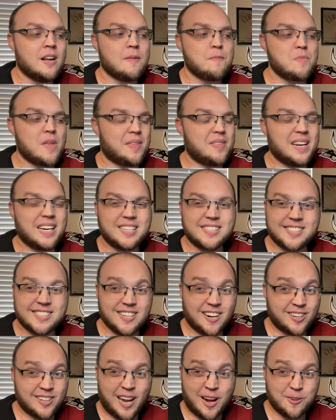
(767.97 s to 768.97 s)
And then he's
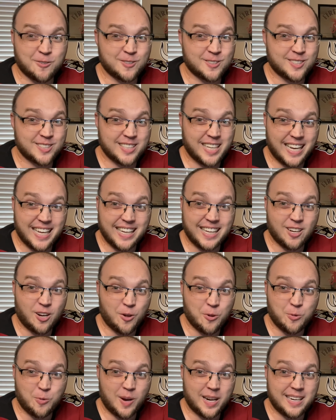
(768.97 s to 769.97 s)
sucked out and skinny all
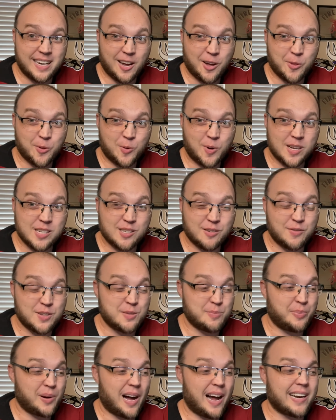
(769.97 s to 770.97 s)
the way down the rest of his
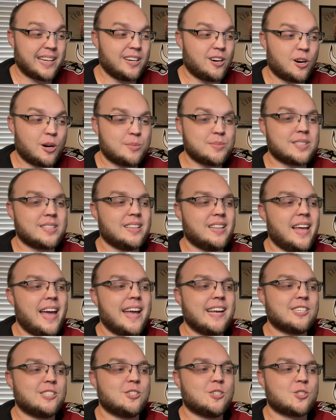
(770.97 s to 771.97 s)
body, arms and
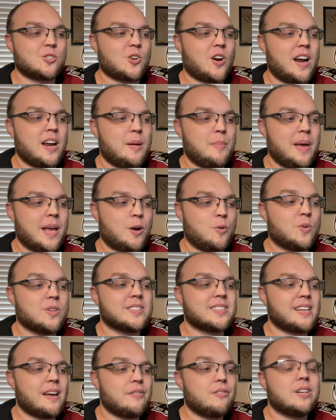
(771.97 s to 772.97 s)
legs, just trying to make
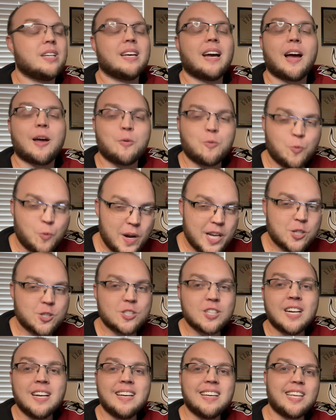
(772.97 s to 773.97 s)
170. I wish
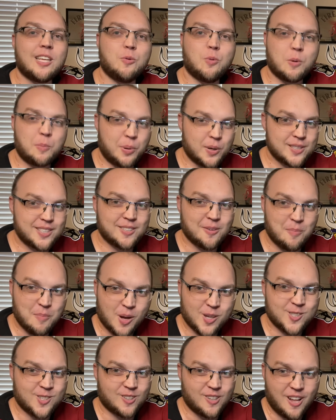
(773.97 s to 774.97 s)
he would put some
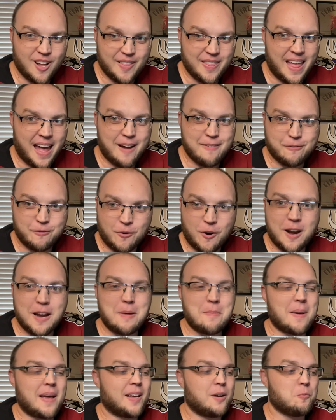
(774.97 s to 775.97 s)
muscle on that
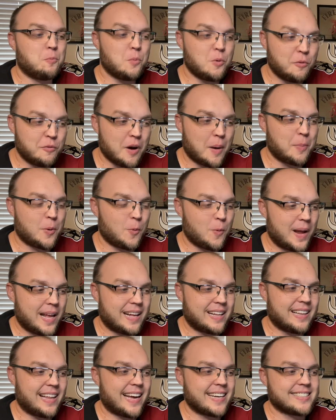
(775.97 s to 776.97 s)
frame and move up a weight
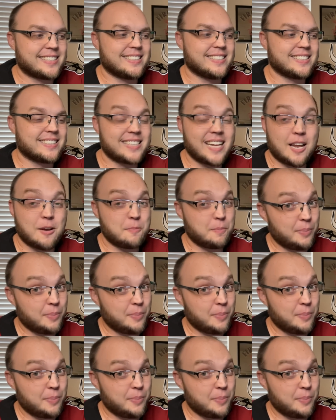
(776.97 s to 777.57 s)
class instead.